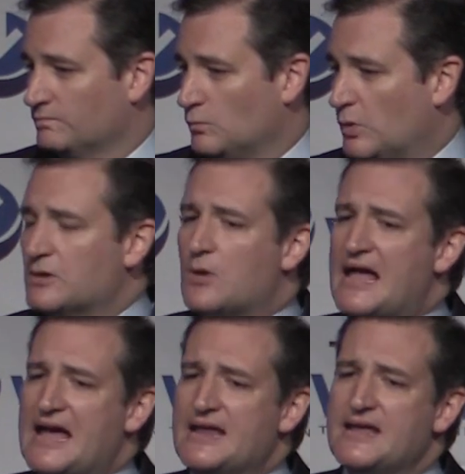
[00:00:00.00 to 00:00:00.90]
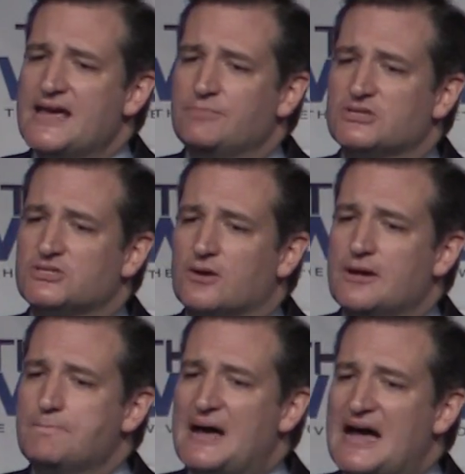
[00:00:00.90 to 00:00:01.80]
When Iran named as their
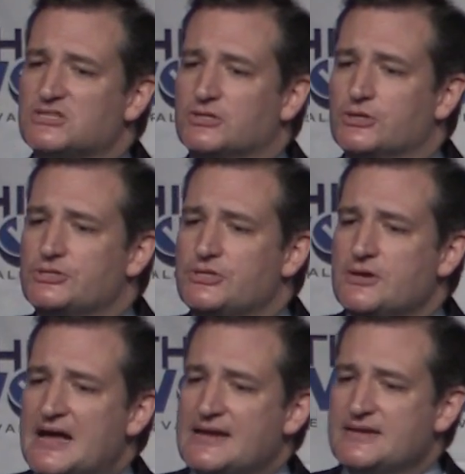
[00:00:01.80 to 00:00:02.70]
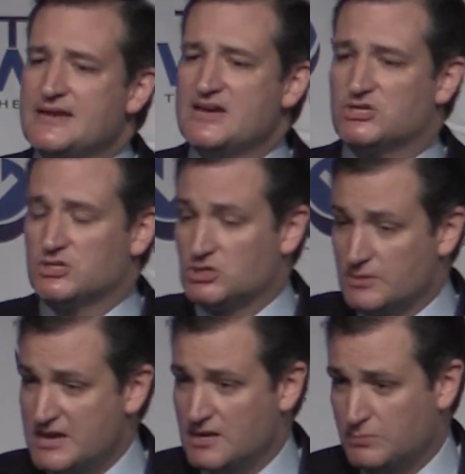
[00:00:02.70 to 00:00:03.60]
ambassador to the United Nations
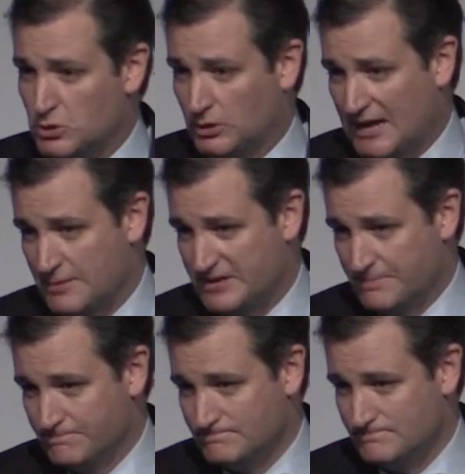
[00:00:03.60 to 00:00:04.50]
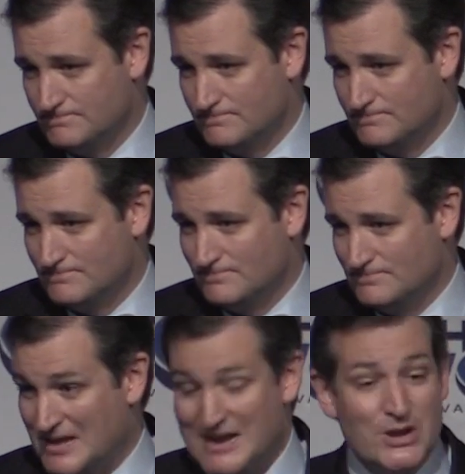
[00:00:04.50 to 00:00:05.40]
Hamid Abu-Dhabi,
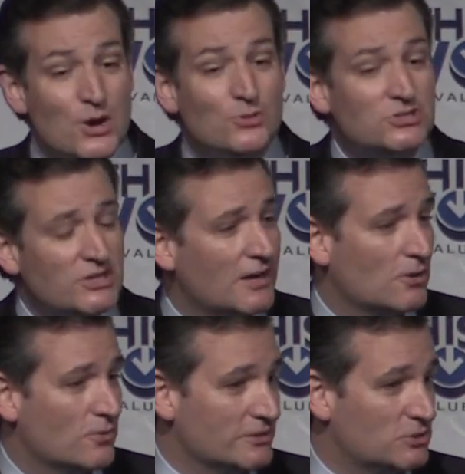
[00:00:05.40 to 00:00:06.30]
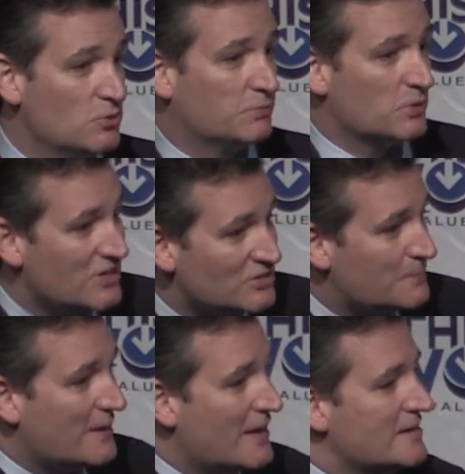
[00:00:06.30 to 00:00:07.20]
a known terrorist who
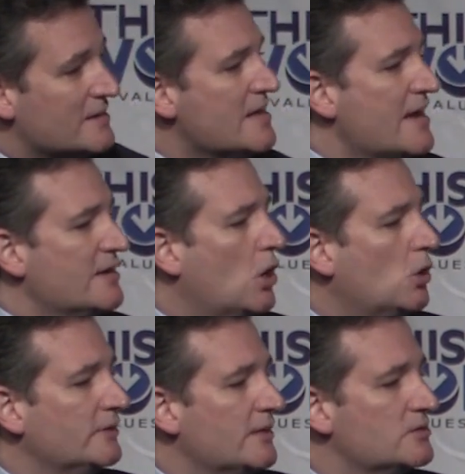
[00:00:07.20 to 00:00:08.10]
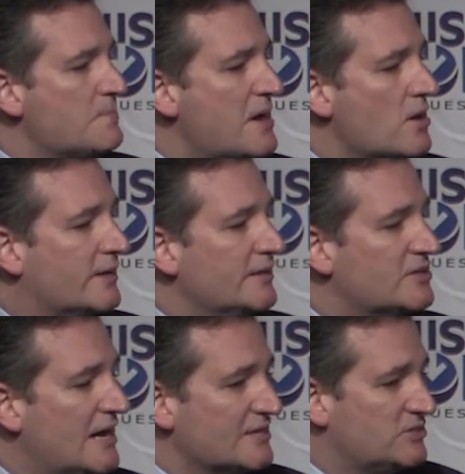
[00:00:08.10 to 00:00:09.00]
participated in holding Americans
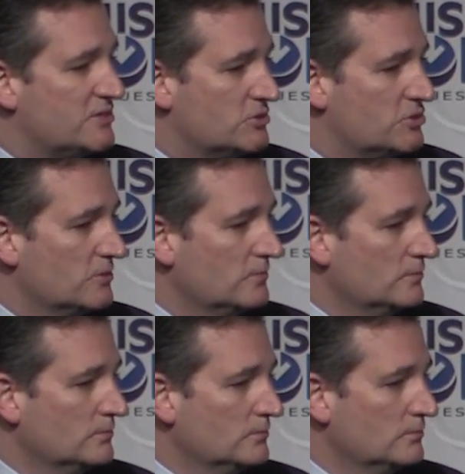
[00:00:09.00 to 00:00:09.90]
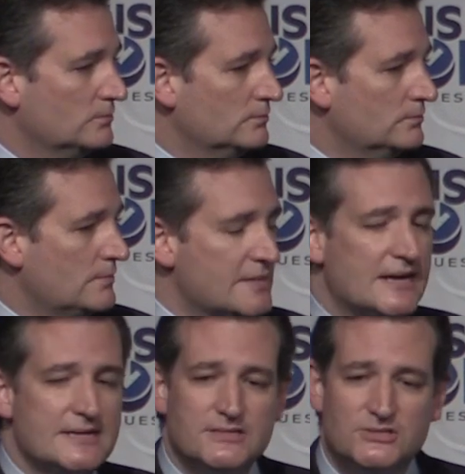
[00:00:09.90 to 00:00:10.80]
hostage in the
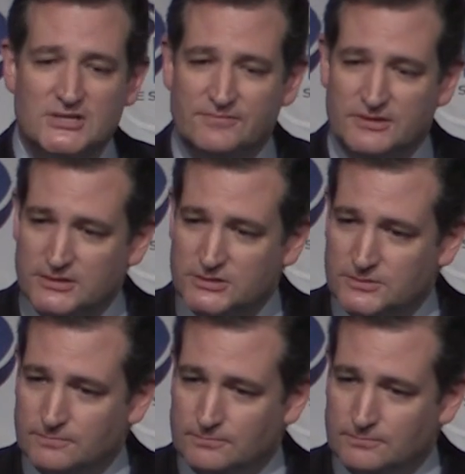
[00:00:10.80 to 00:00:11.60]
1970s,